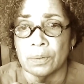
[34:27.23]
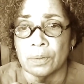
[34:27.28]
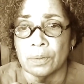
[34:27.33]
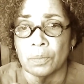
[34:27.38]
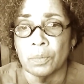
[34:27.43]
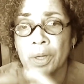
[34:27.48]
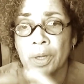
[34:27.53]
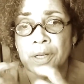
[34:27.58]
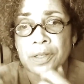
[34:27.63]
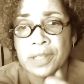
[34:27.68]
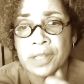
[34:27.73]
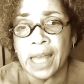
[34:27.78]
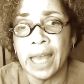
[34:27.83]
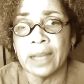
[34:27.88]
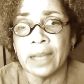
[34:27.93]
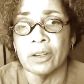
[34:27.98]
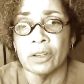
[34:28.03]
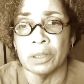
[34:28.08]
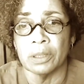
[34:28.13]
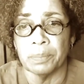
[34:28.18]
Where is
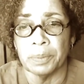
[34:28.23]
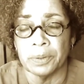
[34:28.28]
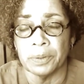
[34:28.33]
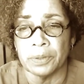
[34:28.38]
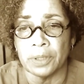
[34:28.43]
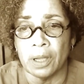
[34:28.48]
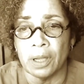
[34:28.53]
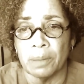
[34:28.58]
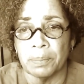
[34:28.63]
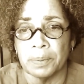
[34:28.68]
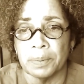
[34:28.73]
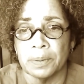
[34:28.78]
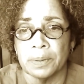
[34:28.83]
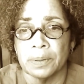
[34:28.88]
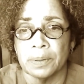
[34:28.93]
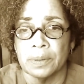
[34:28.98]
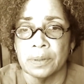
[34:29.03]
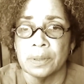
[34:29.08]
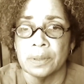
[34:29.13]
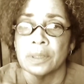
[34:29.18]
that going to build up?
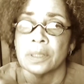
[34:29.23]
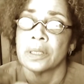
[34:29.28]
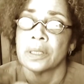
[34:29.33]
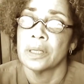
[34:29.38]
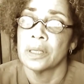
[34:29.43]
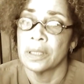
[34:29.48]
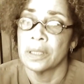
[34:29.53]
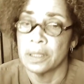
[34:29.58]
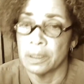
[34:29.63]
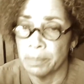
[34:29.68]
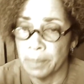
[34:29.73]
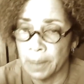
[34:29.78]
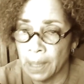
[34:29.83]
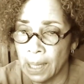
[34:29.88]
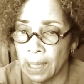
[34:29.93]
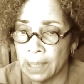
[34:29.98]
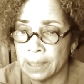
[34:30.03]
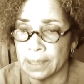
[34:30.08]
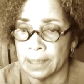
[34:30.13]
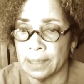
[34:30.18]
The
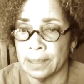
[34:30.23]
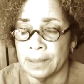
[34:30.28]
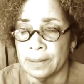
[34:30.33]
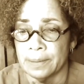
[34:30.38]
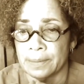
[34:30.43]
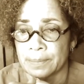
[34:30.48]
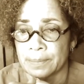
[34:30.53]
body.